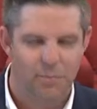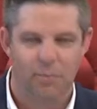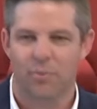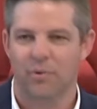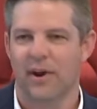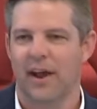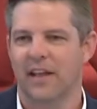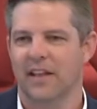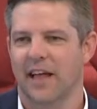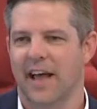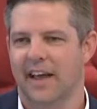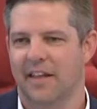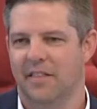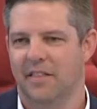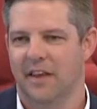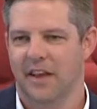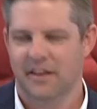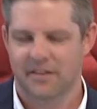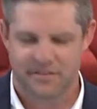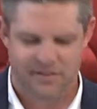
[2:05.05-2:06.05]
Pray like
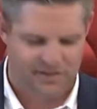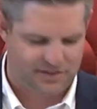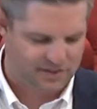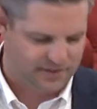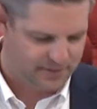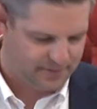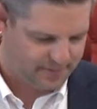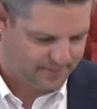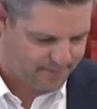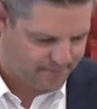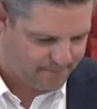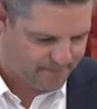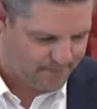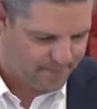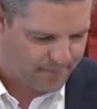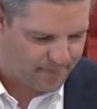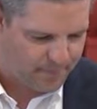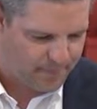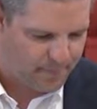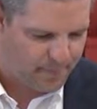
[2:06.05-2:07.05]
this.
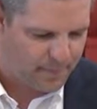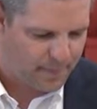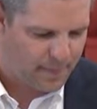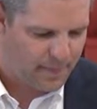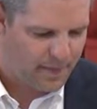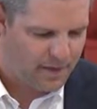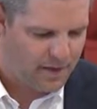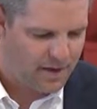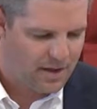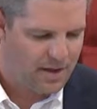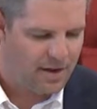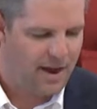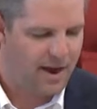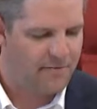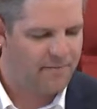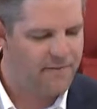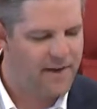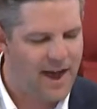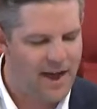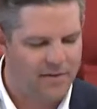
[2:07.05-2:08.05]
Our
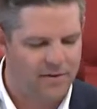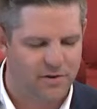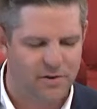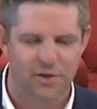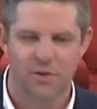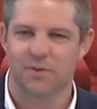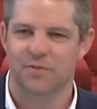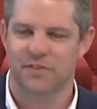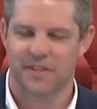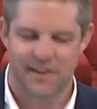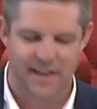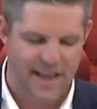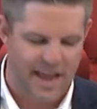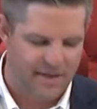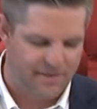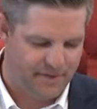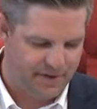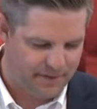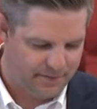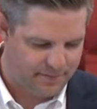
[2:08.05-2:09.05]
Father who is in
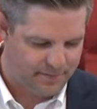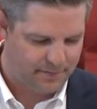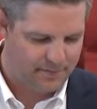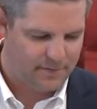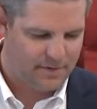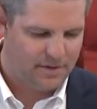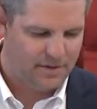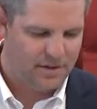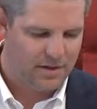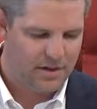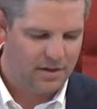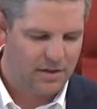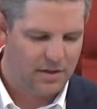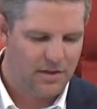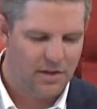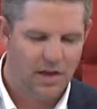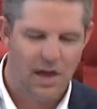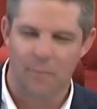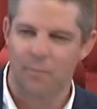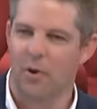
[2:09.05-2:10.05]
heaven,
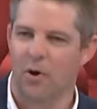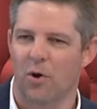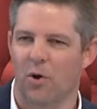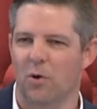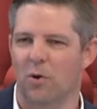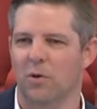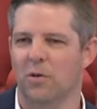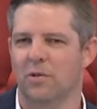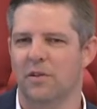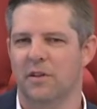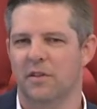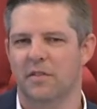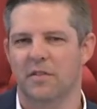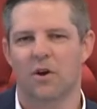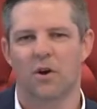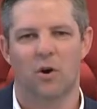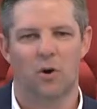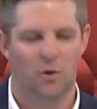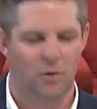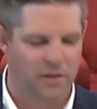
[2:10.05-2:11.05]
uphold
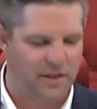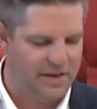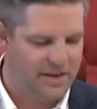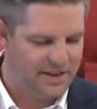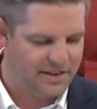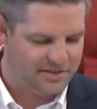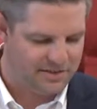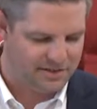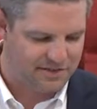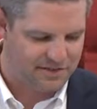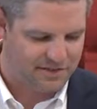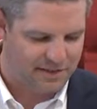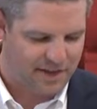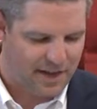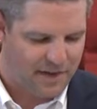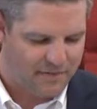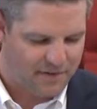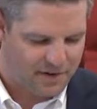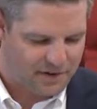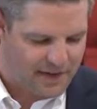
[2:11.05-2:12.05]
the holiness
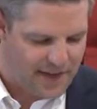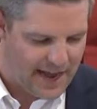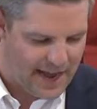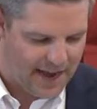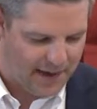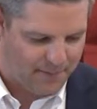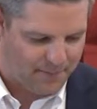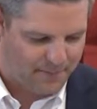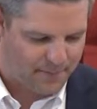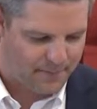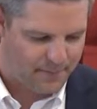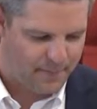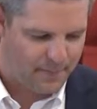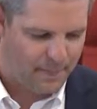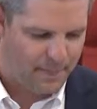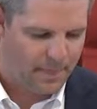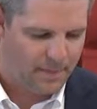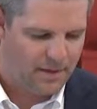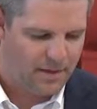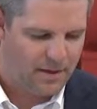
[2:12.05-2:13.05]
of your name.
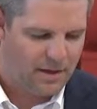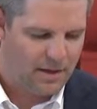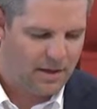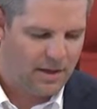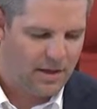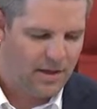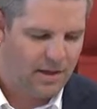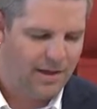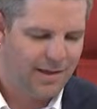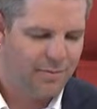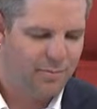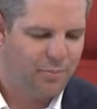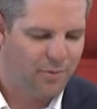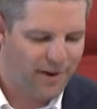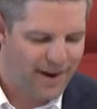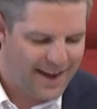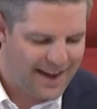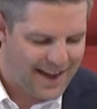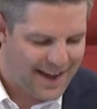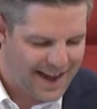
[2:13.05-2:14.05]

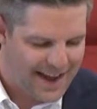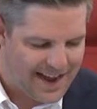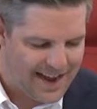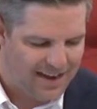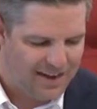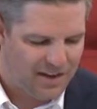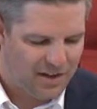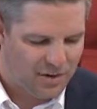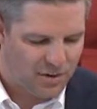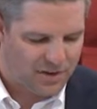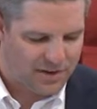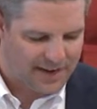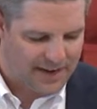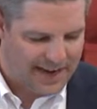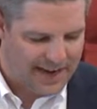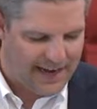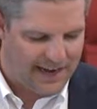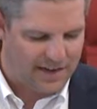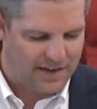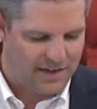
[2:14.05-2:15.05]
Bring in your
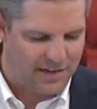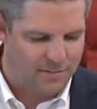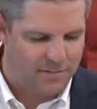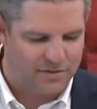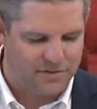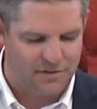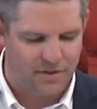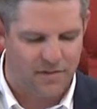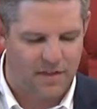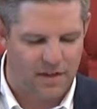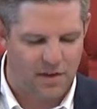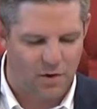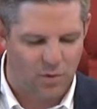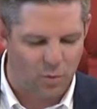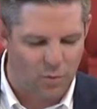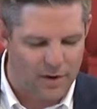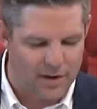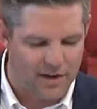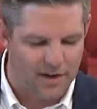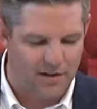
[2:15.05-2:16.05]
kingdom so that your
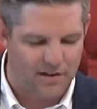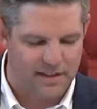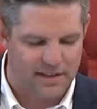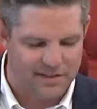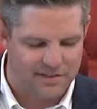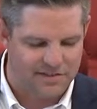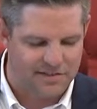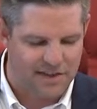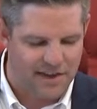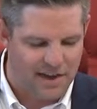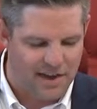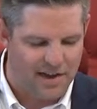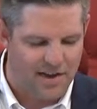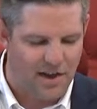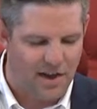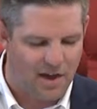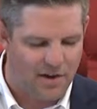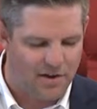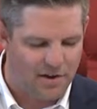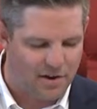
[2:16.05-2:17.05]
will is done
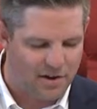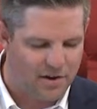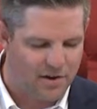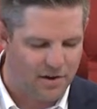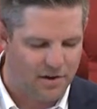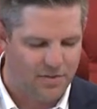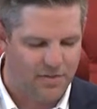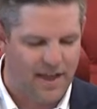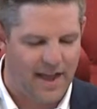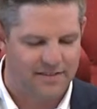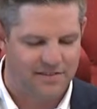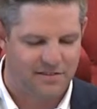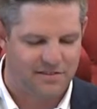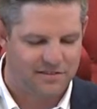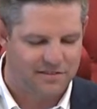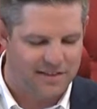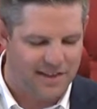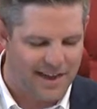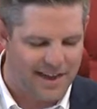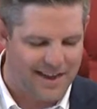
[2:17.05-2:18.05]
on earth as
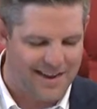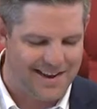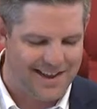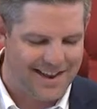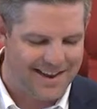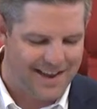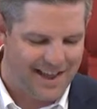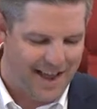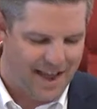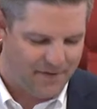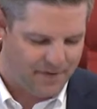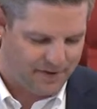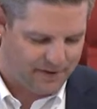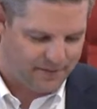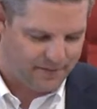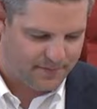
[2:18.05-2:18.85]
it's done in heaven.